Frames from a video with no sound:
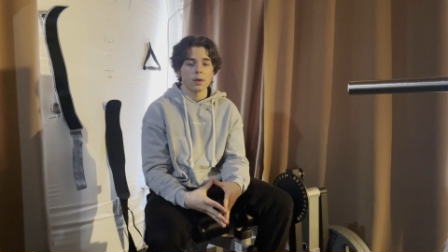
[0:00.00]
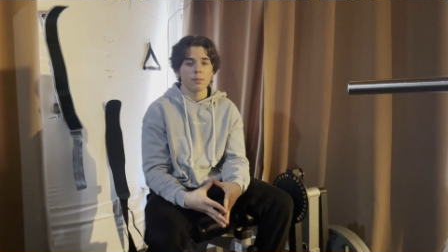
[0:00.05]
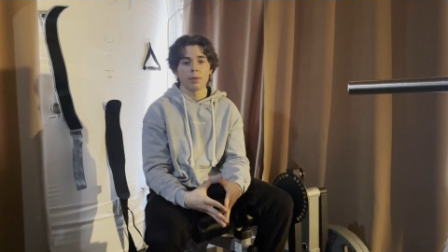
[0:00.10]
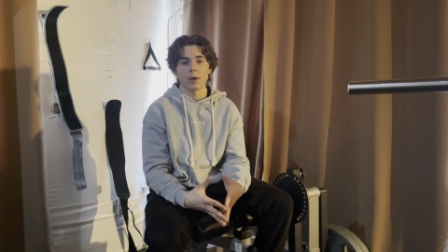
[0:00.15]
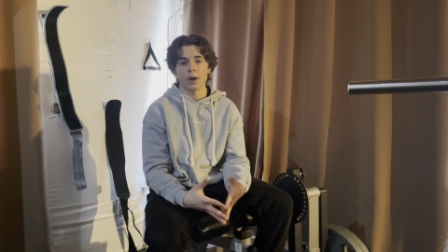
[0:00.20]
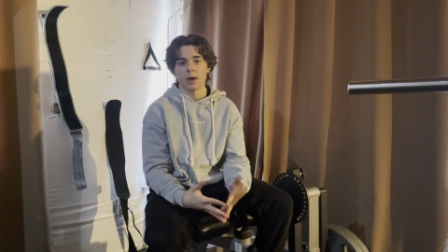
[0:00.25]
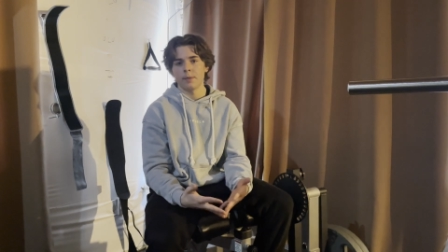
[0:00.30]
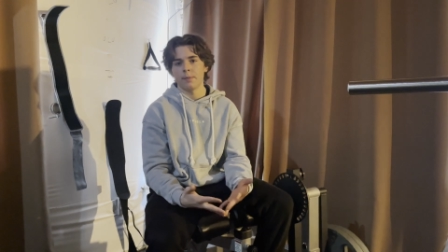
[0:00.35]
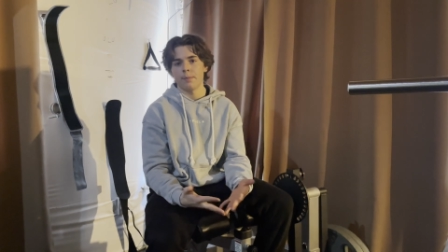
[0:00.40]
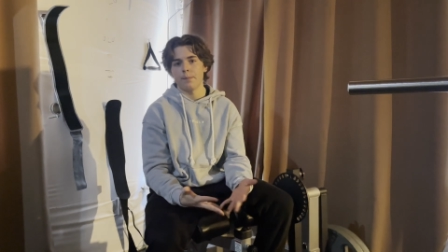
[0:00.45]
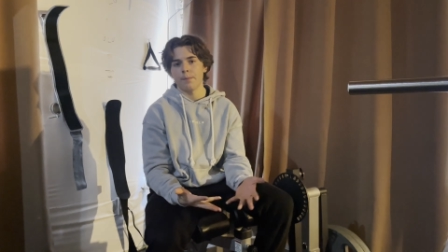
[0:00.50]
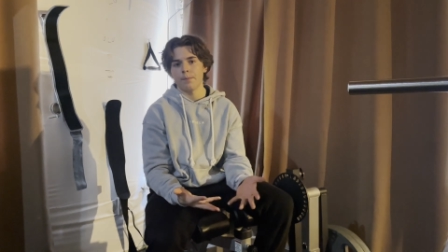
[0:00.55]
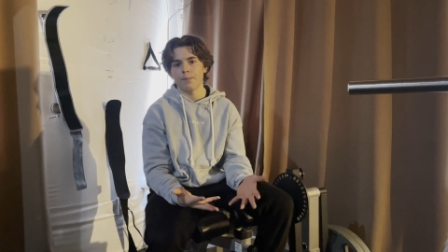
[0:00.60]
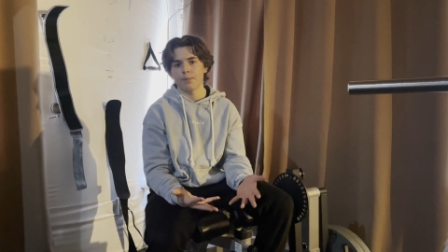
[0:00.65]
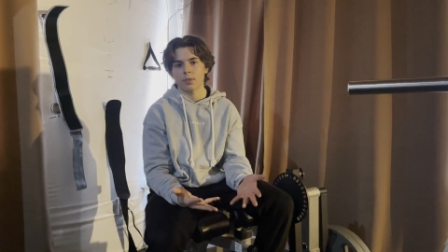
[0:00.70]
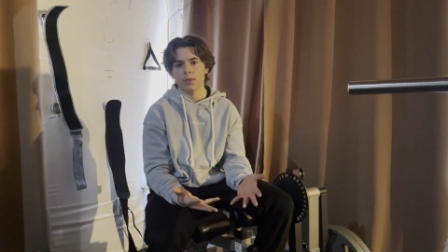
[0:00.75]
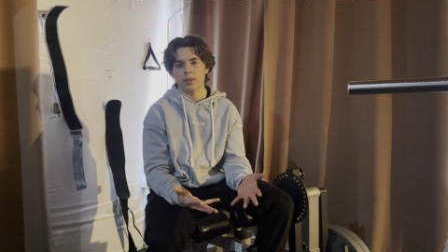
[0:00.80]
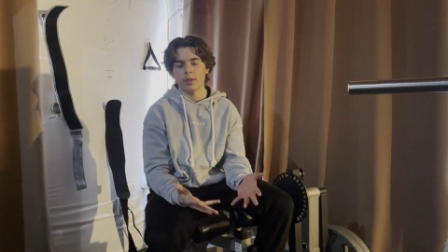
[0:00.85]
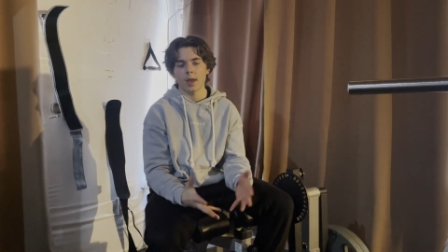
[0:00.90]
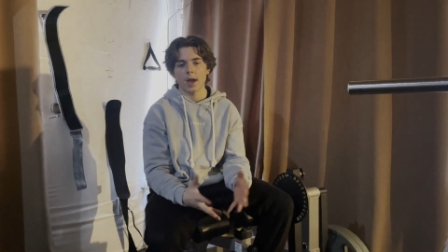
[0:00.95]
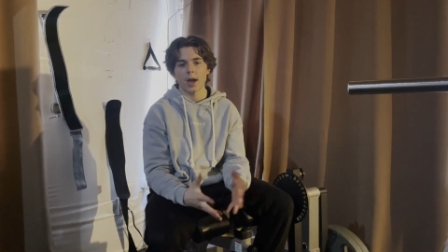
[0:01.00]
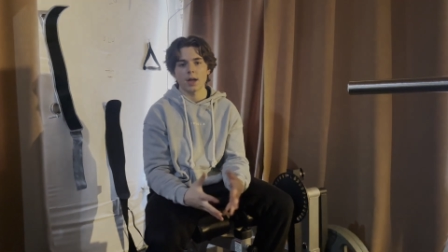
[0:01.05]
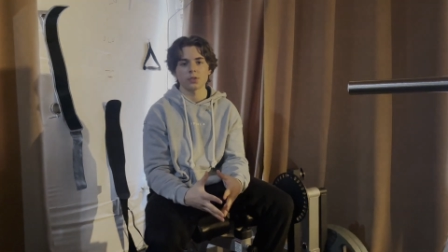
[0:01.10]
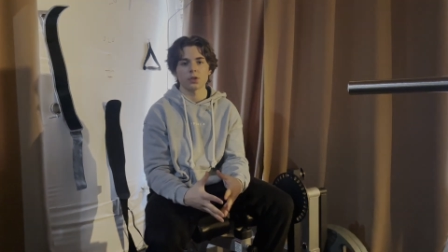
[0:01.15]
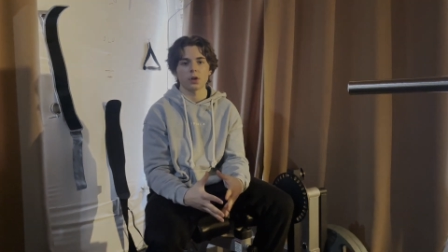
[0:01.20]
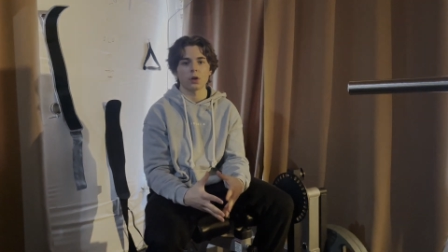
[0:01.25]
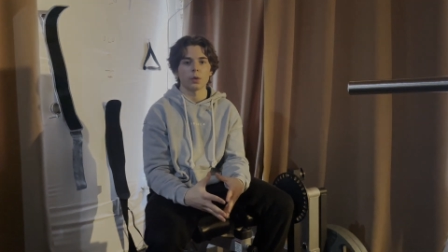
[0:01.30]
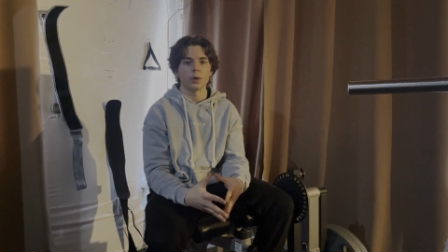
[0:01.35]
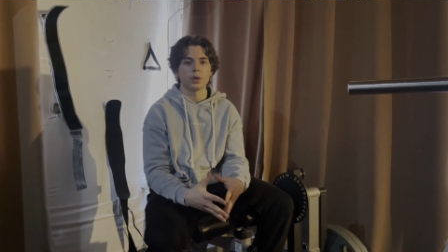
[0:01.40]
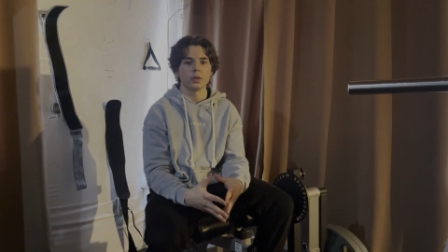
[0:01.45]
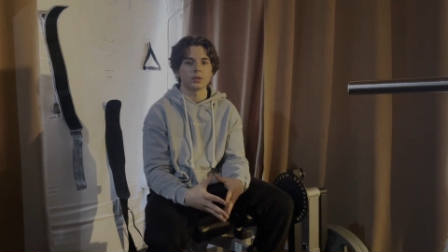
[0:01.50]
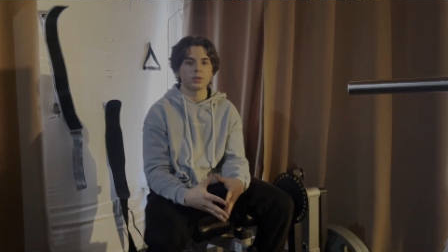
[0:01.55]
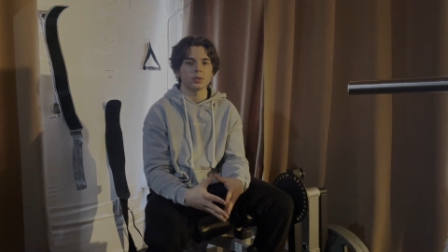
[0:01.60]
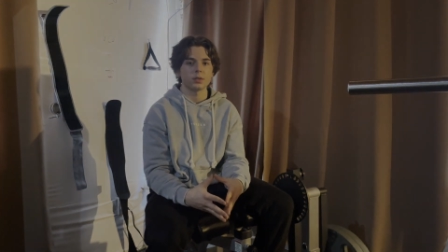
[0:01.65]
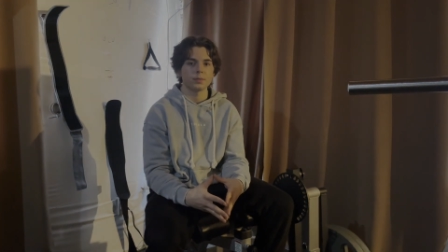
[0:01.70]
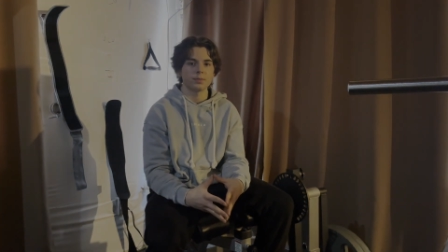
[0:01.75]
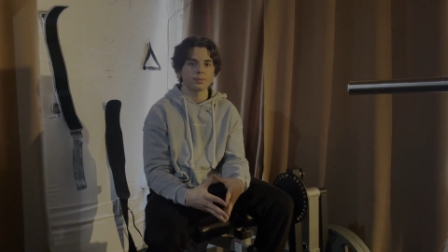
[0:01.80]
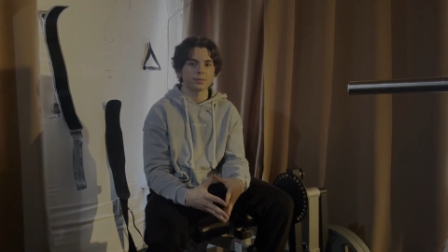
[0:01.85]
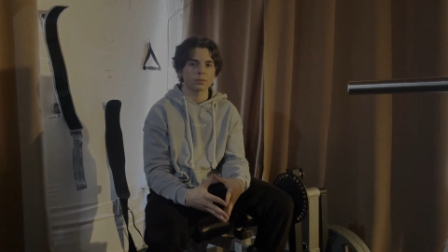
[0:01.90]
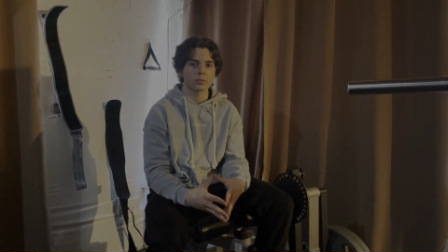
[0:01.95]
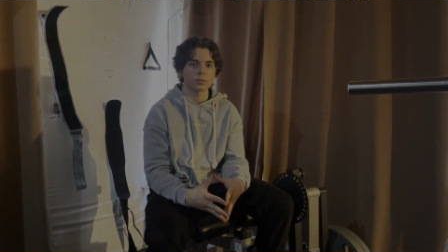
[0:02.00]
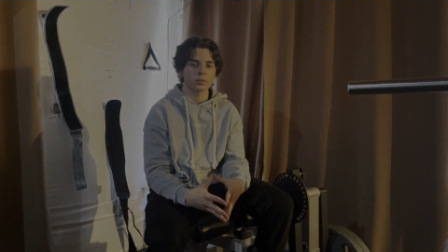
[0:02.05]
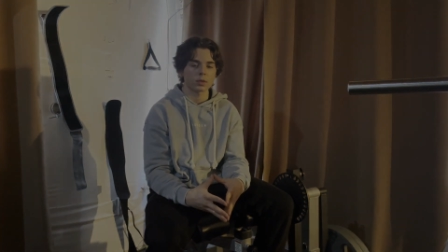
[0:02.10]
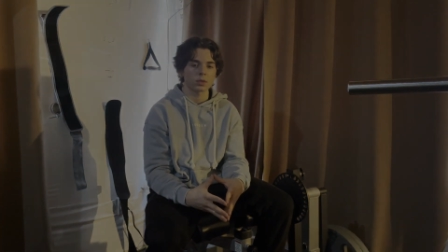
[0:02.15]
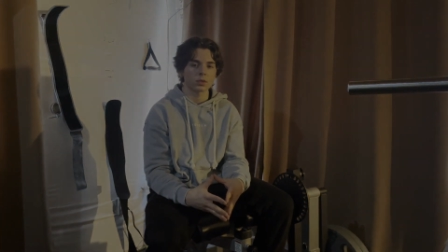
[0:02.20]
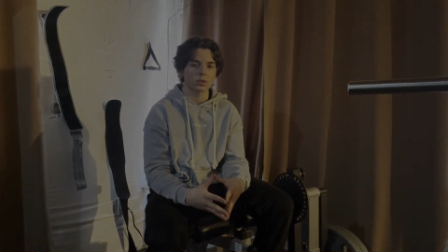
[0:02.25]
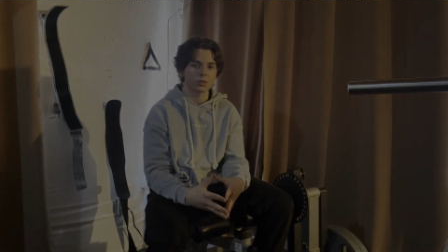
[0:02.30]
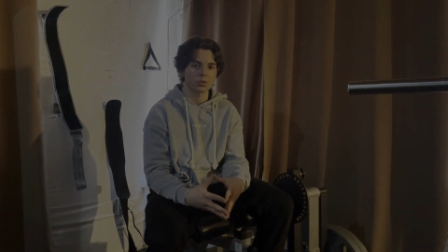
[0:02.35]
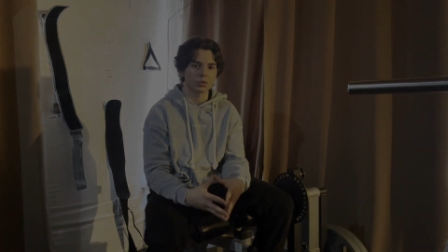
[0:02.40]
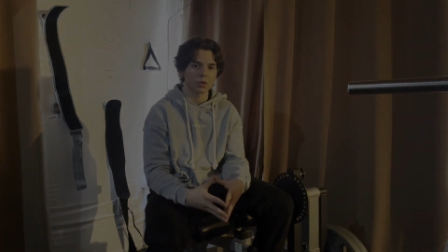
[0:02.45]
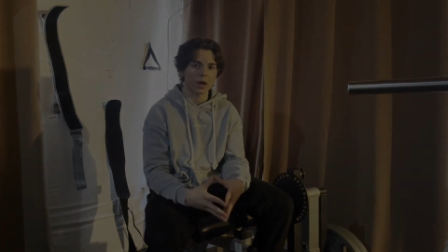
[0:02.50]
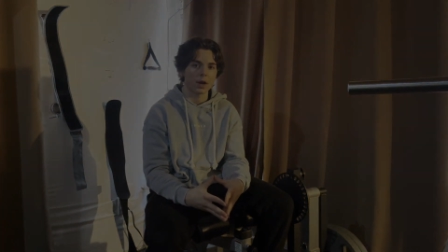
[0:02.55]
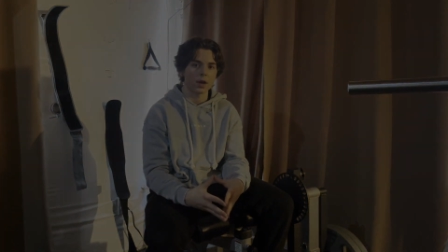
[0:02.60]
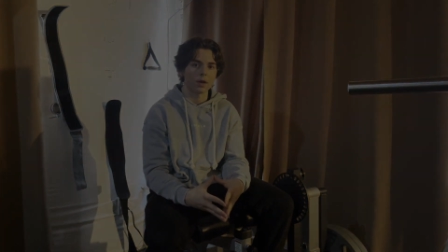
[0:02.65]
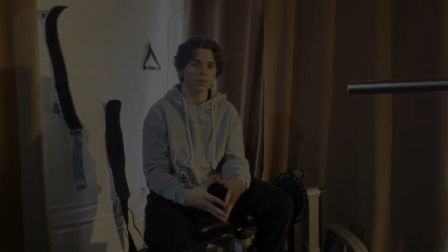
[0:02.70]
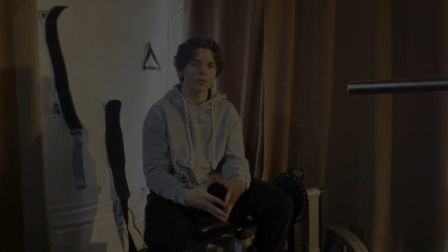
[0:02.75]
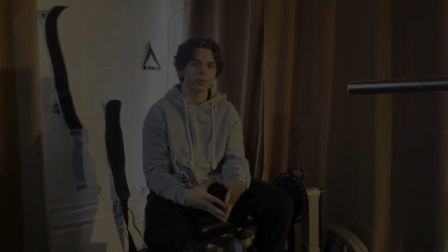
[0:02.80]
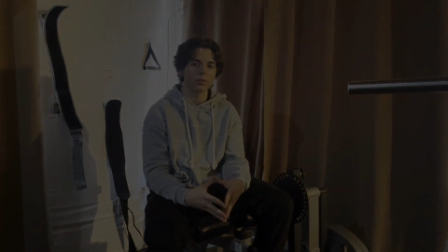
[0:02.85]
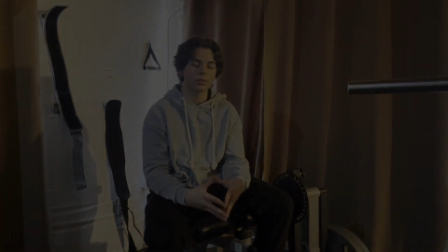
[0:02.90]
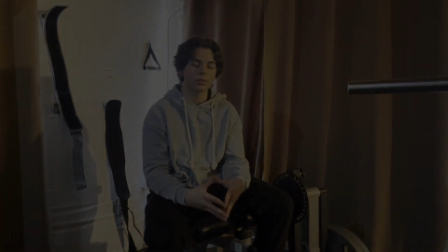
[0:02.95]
But as always, strive